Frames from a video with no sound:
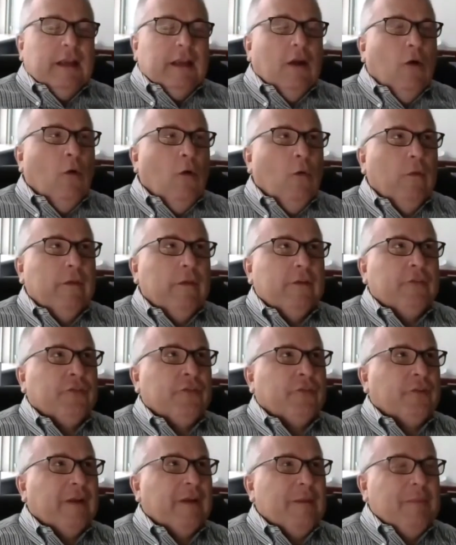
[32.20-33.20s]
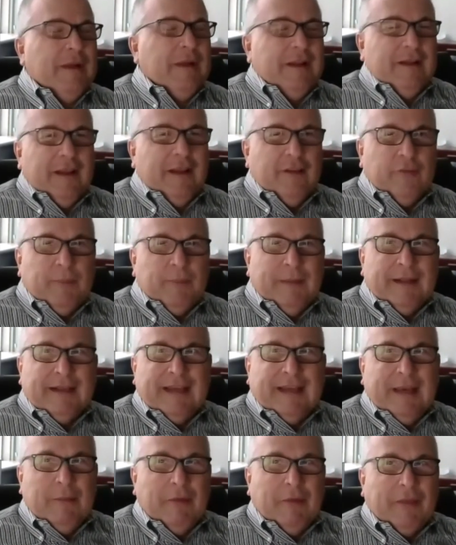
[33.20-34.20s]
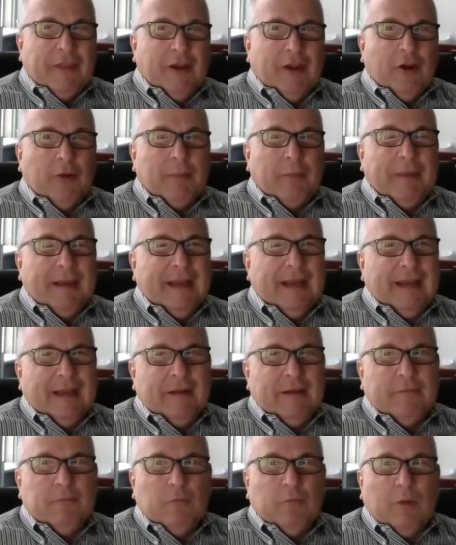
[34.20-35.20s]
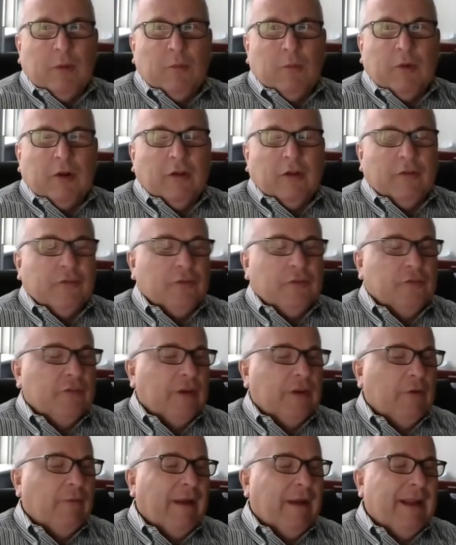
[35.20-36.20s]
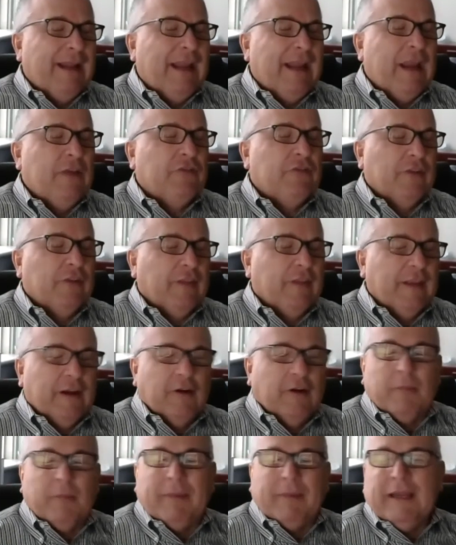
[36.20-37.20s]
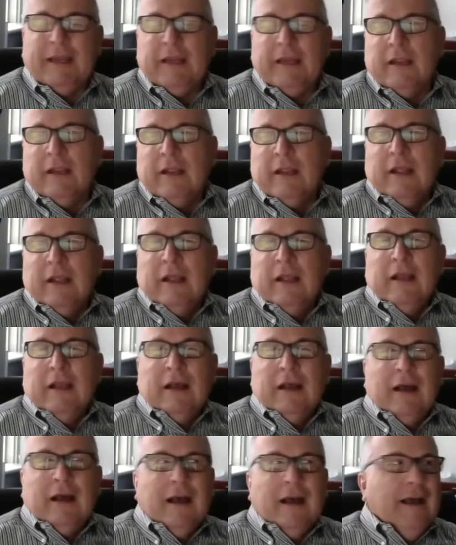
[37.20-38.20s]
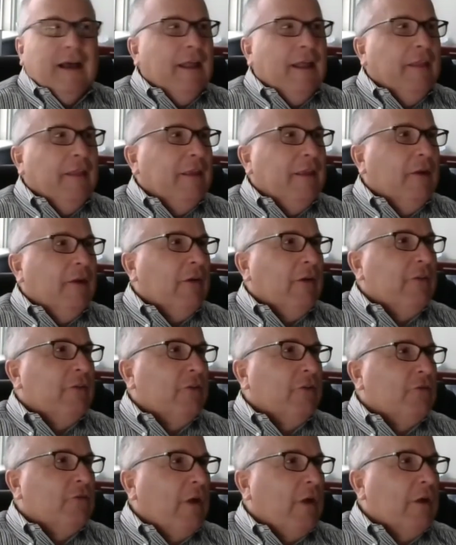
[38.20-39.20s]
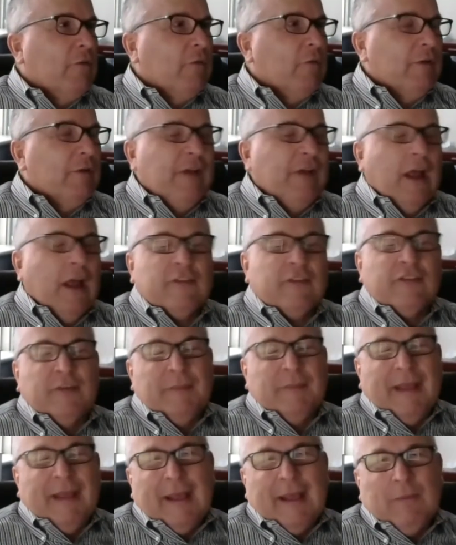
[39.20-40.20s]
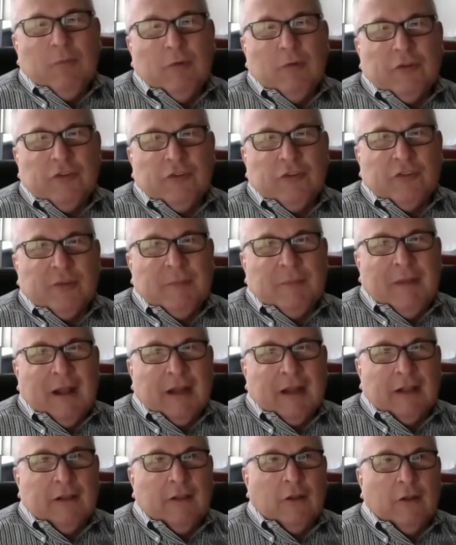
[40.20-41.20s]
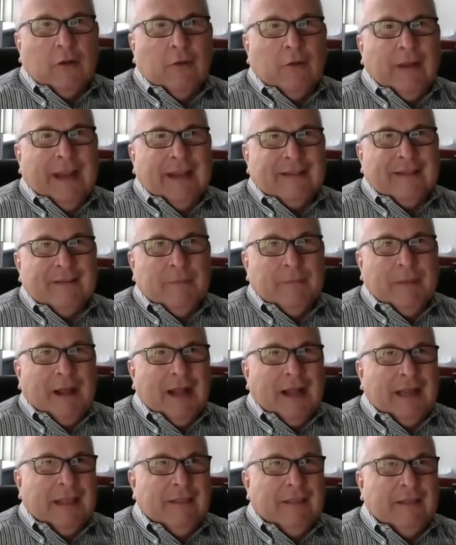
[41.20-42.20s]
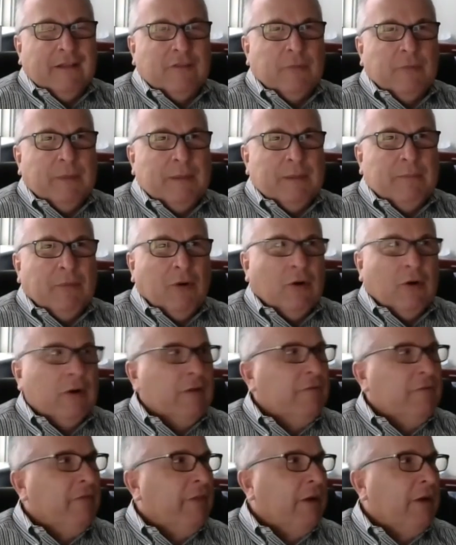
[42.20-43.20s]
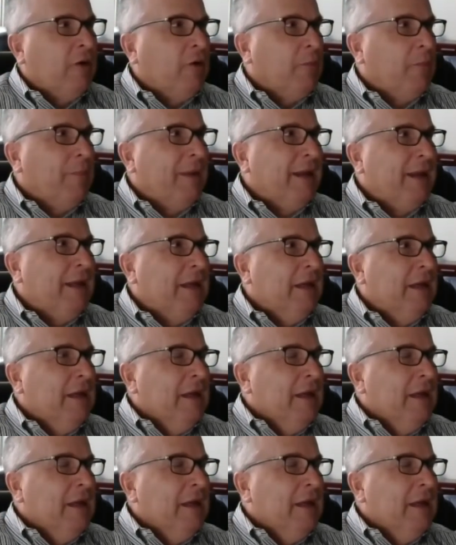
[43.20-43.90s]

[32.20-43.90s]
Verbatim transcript: oldest treatment has been chemotherapy and one would also say radiation therapy. Uh, there is a drug rituximab, which is a monoclonal antibody that's been part of therapy